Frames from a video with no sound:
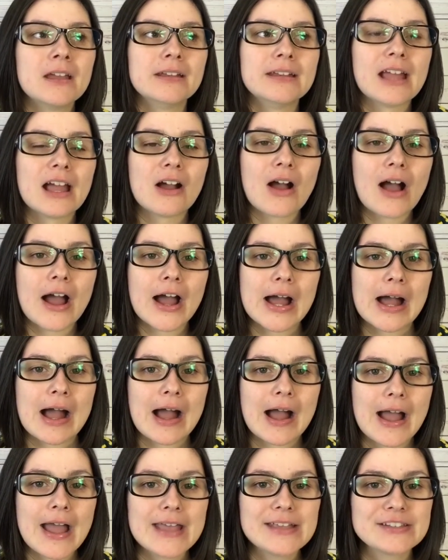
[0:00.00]
Now,
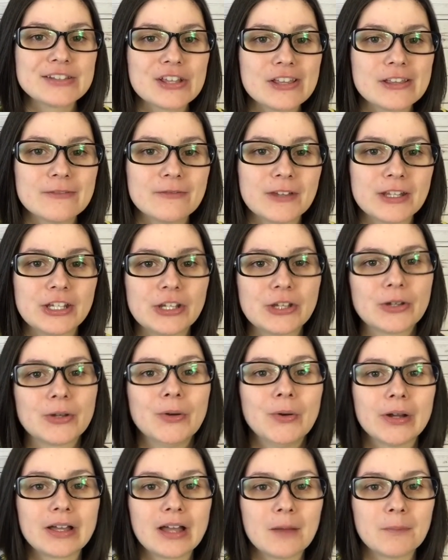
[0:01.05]
I saw a
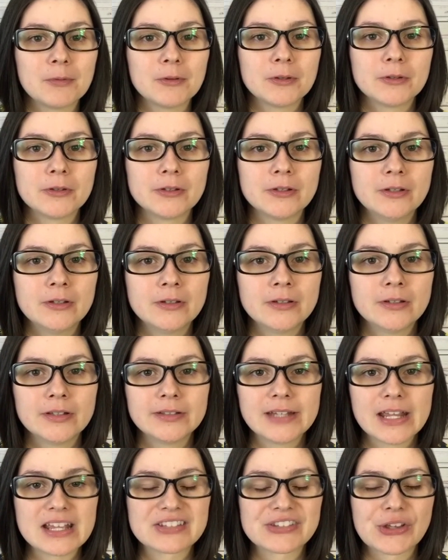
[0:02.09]
video a couple
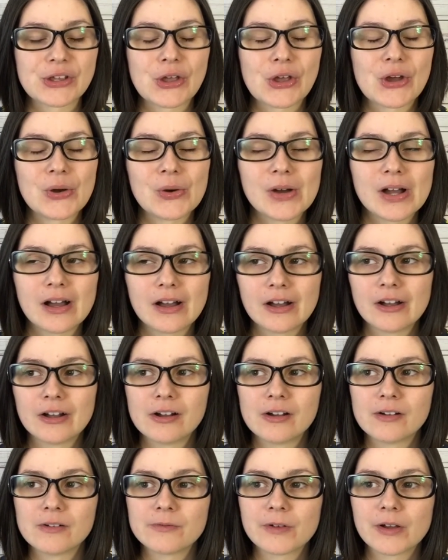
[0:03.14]
days ago
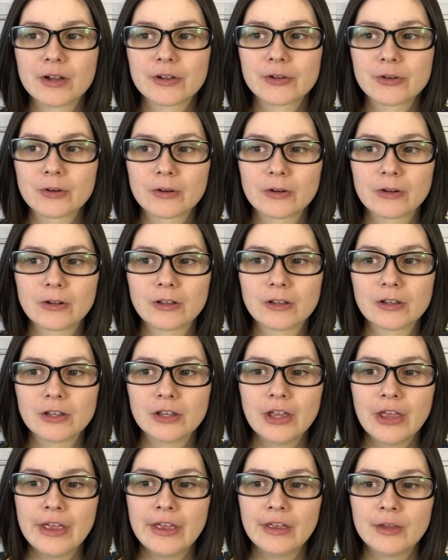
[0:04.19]
of a girl.
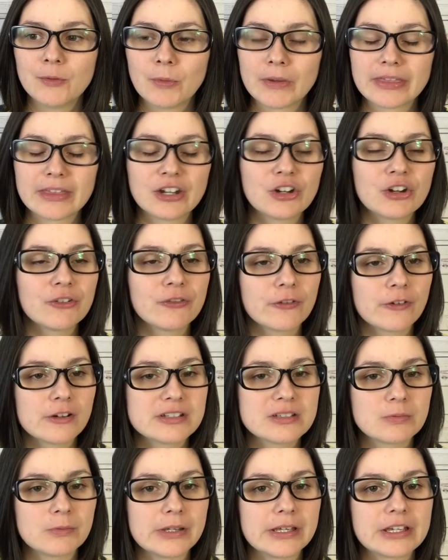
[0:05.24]
Within her
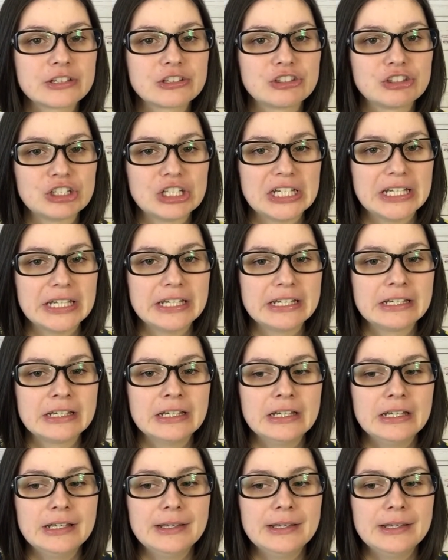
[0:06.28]
first week, she